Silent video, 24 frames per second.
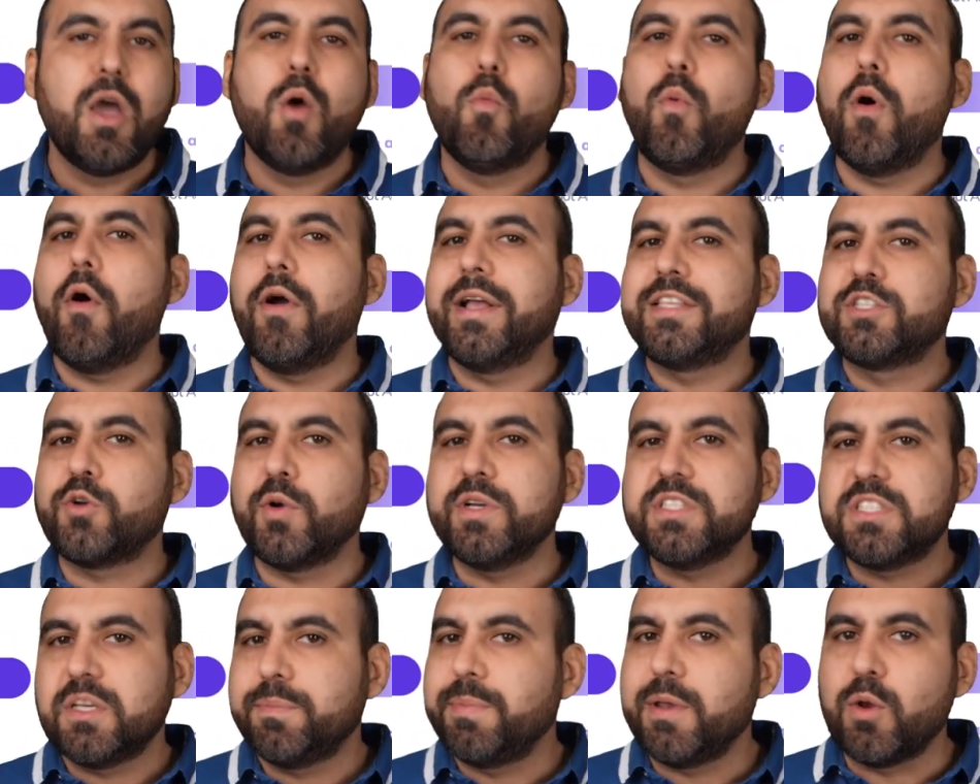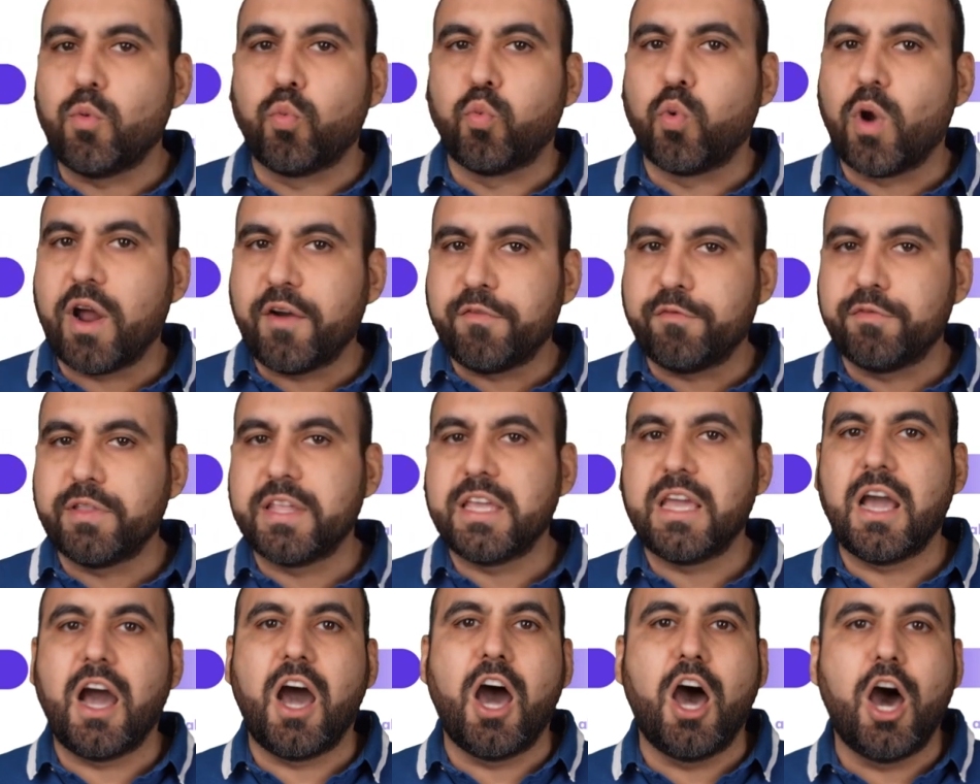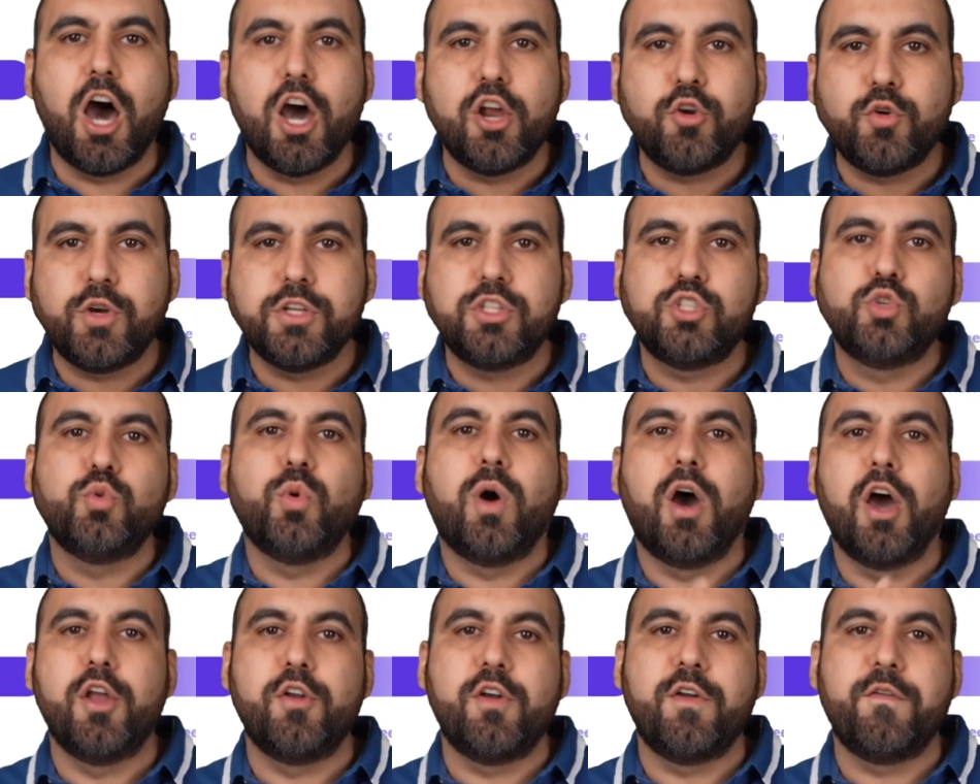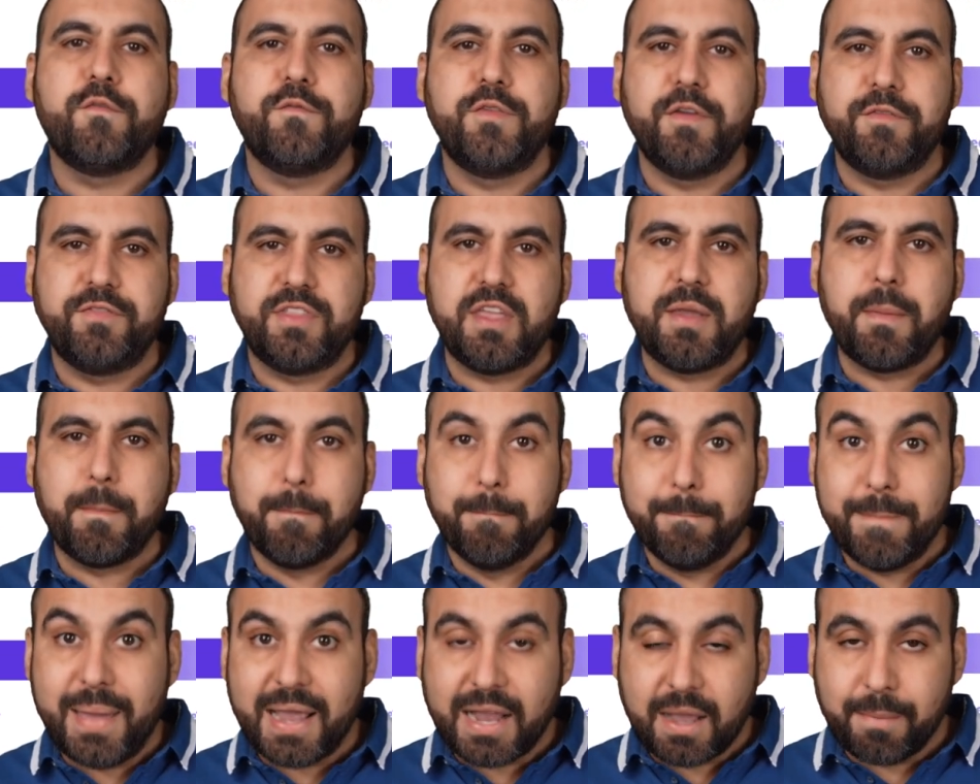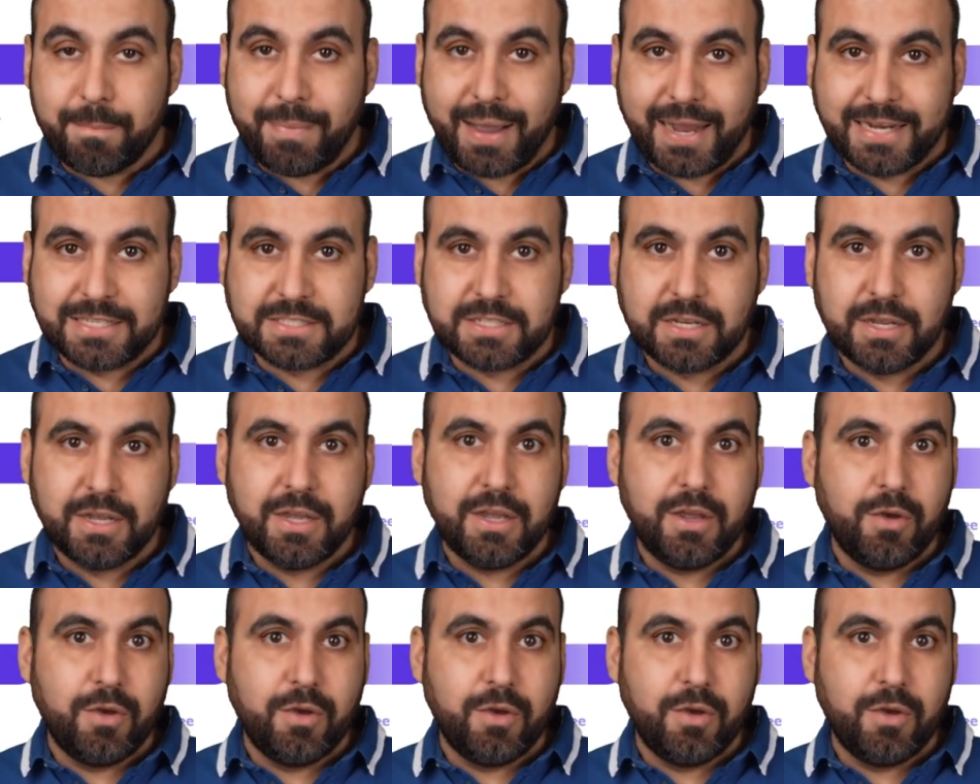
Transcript: Well, it's going to be roughly one hundred to one hundred fifty megabytes.